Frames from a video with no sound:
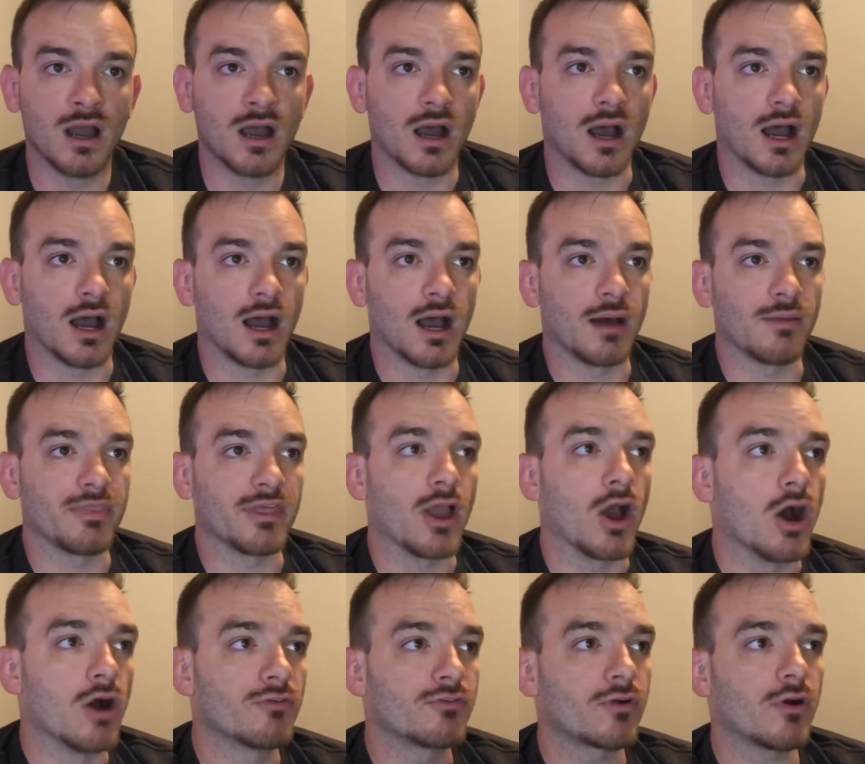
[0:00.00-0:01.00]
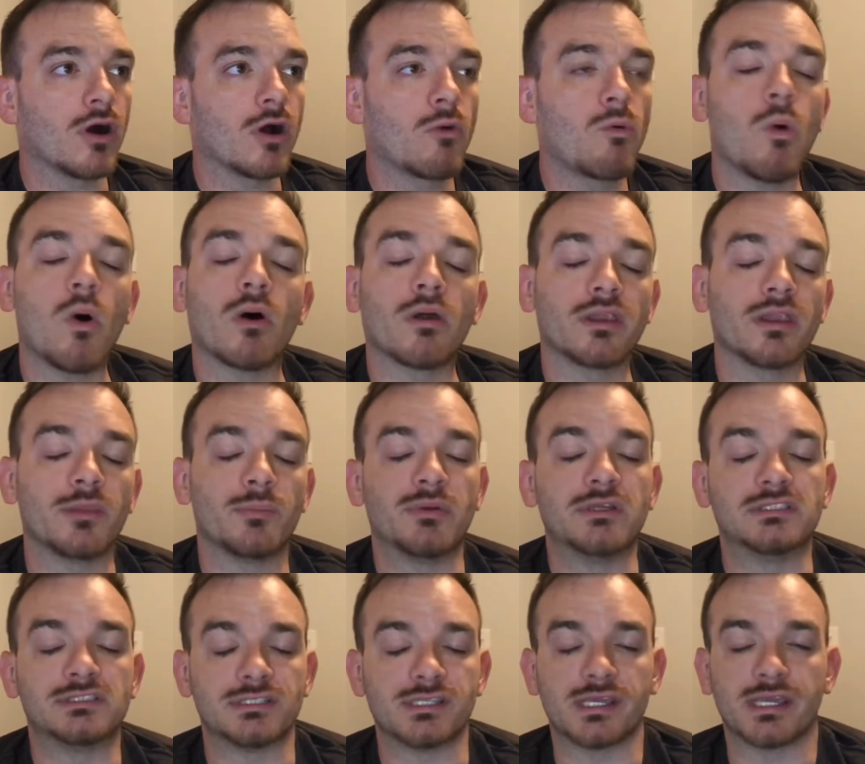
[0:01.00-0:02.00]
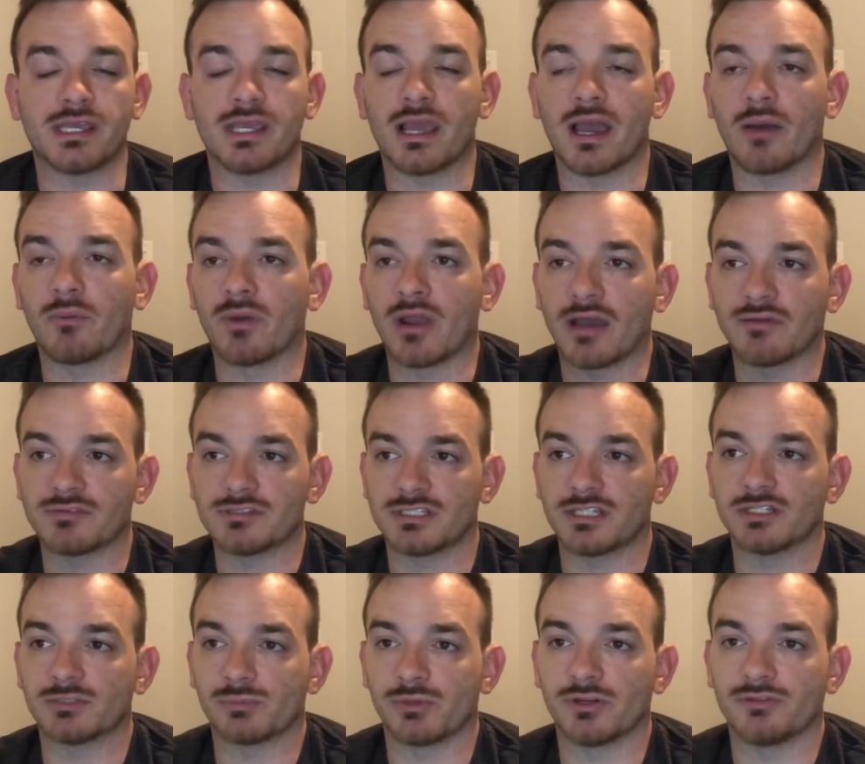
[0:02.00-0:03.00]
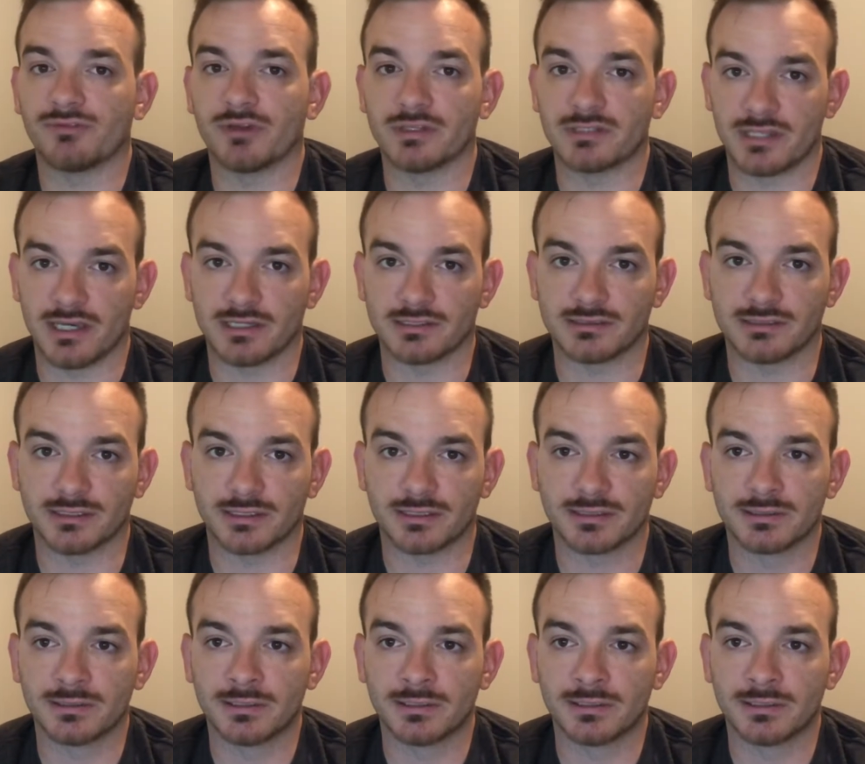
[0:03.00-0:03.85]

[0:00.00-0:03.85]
The overall quality of the PC, I would have to say, is pretty fantastic.